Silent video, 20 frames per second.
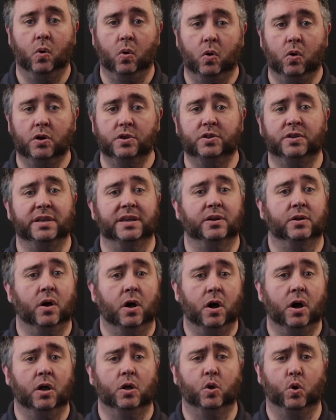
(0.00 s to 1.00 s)
or you can
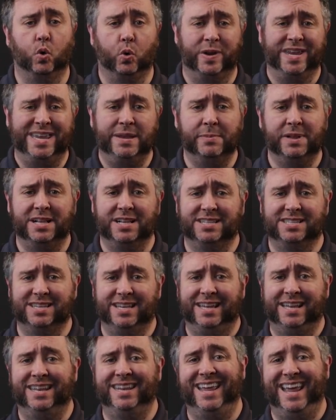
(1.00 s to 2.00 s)
call or email us
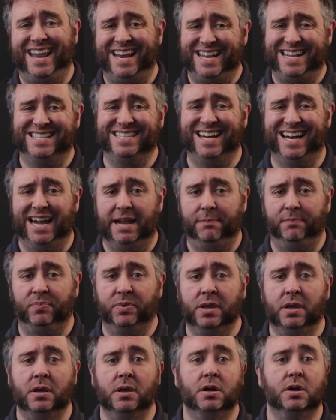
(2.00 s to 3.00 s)
at any time.
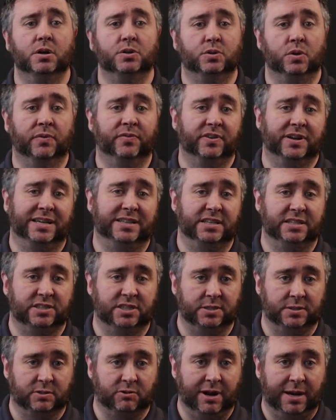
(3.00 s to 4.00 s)
Don't forget to
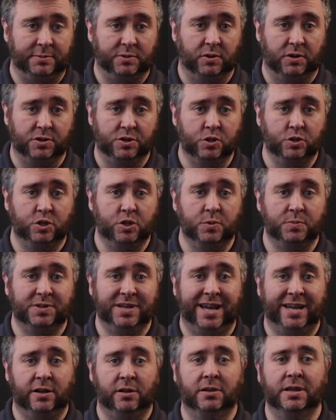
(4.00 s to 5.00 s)
subscribe to our YouTube
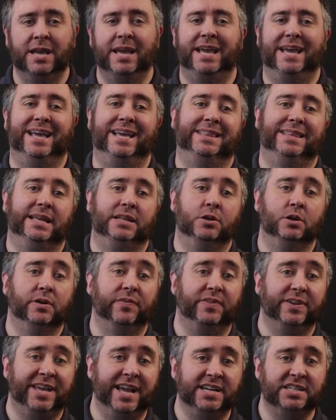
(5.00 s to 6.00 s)
channel and hit that
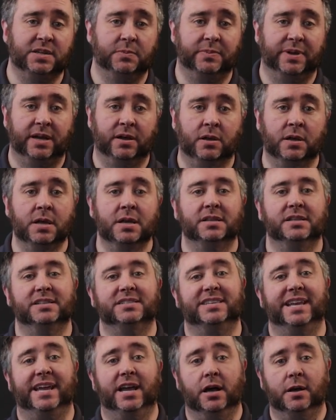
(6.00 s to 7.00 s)
notification bell to
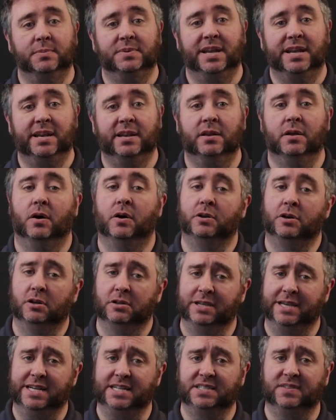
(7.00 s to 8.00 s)
stay updated on our
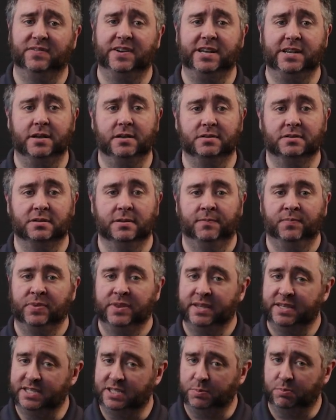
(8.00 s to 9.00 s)
latest videos.
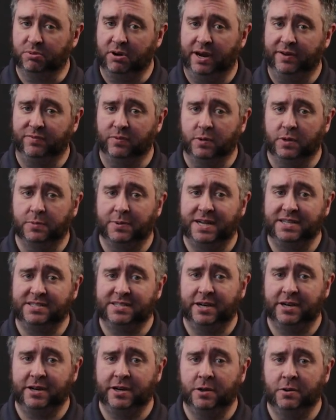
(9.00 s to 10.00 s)
This is Brian from Worldwide
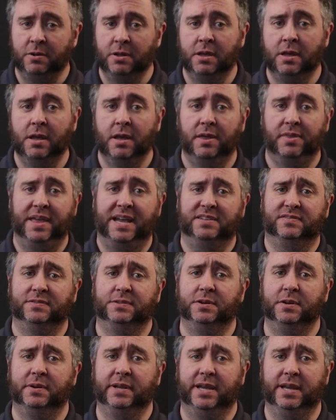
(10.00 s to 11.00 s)
Stereo. Thanks for
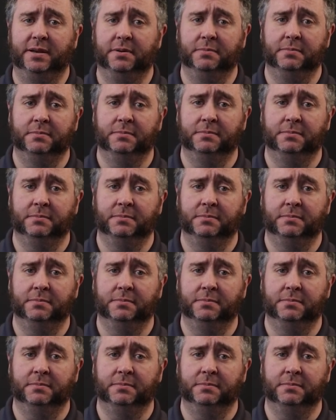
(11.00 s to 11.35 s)
tuning in.